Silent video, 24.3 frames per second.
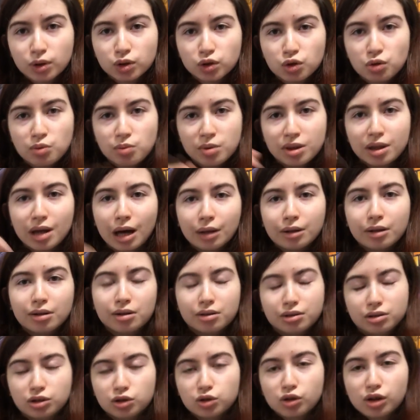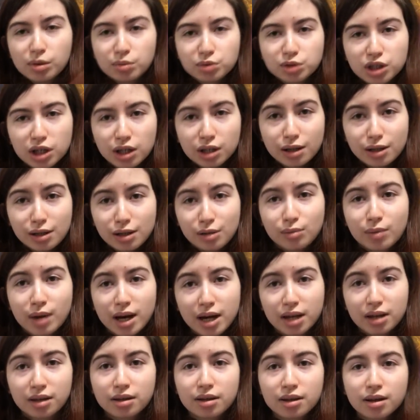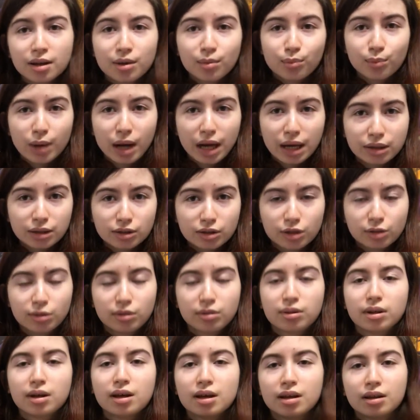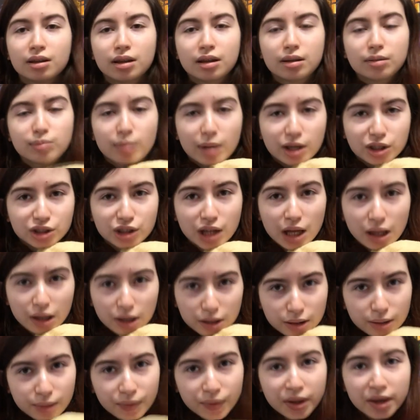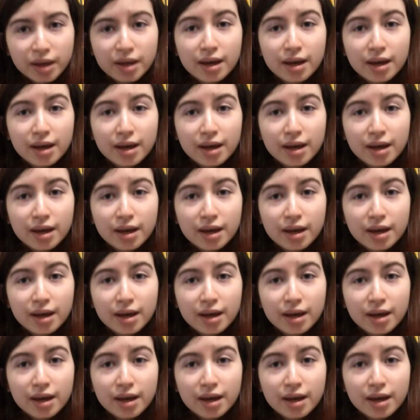Those will be down in the description and in my banner on my channel.